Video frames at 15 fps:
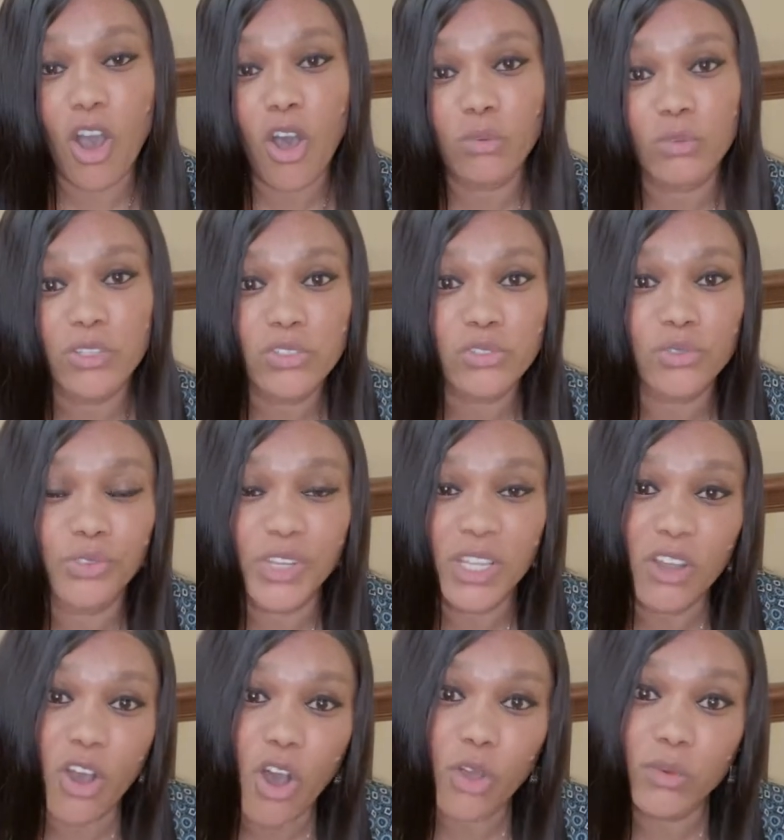always
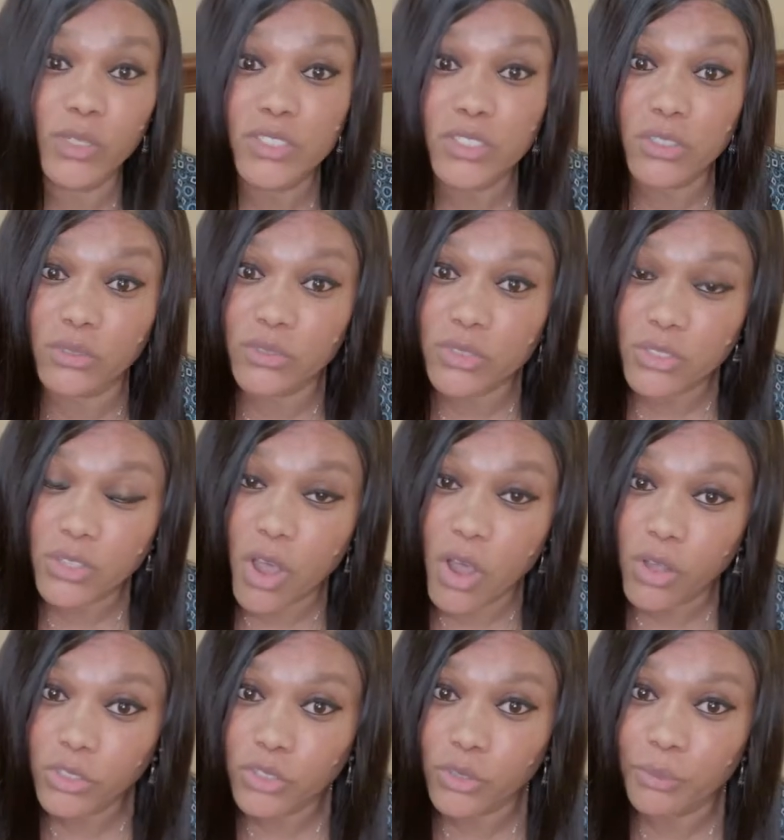read always
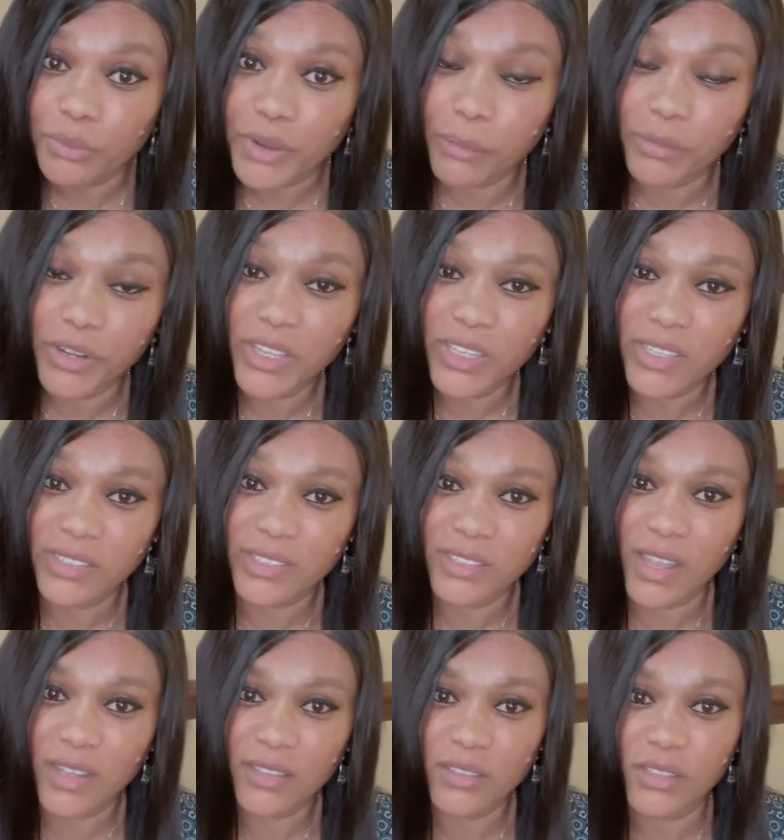consult your primary care
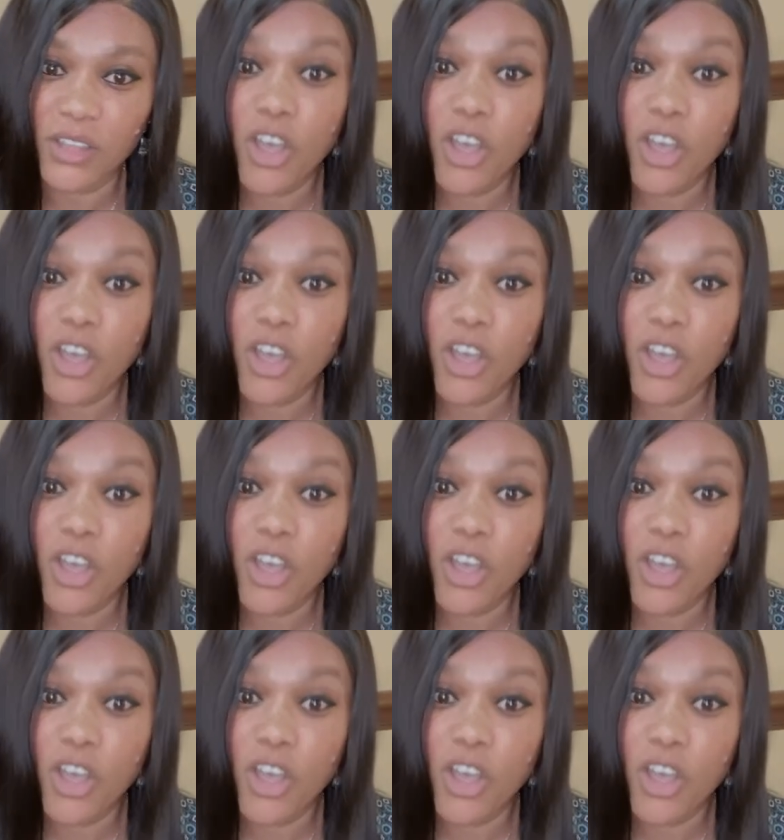doctor